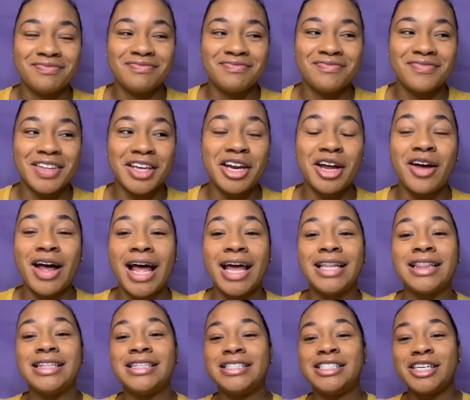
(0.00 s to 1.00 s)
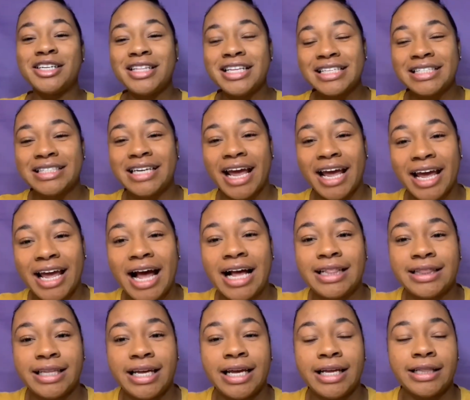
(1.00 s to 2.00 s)
And to this day, I
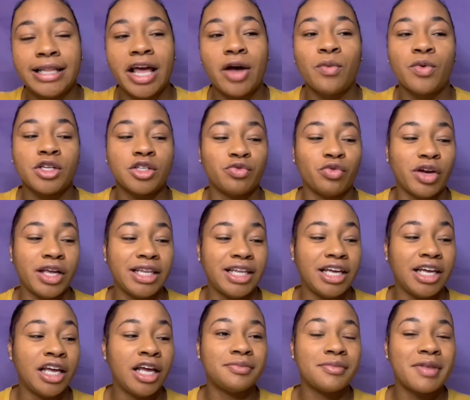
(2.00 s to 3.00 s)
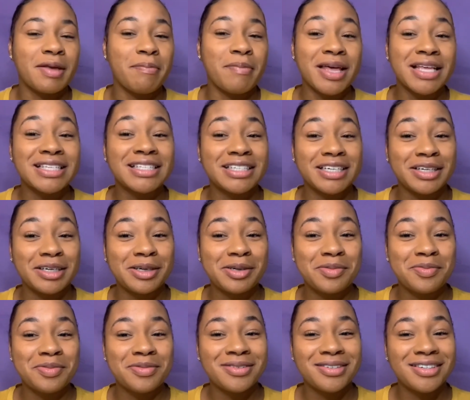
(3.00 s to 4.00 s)
think that was really messed up
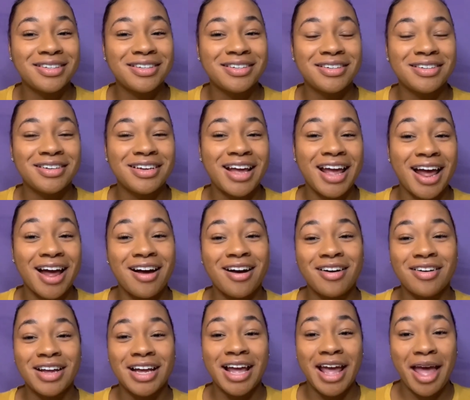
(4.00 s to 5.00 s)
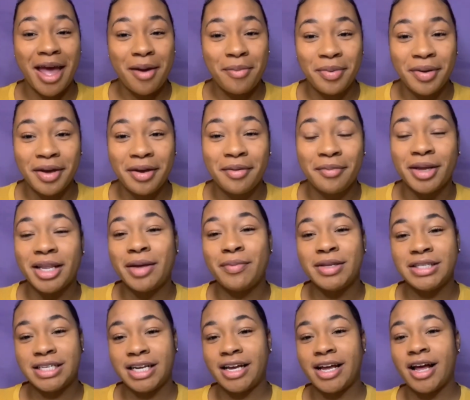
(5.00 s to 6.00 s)
how it happened. But let me
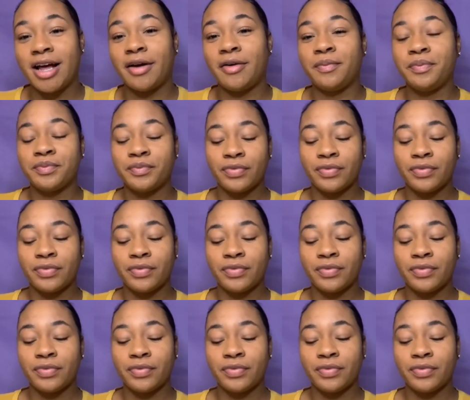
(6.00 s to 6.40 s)
tell y'all.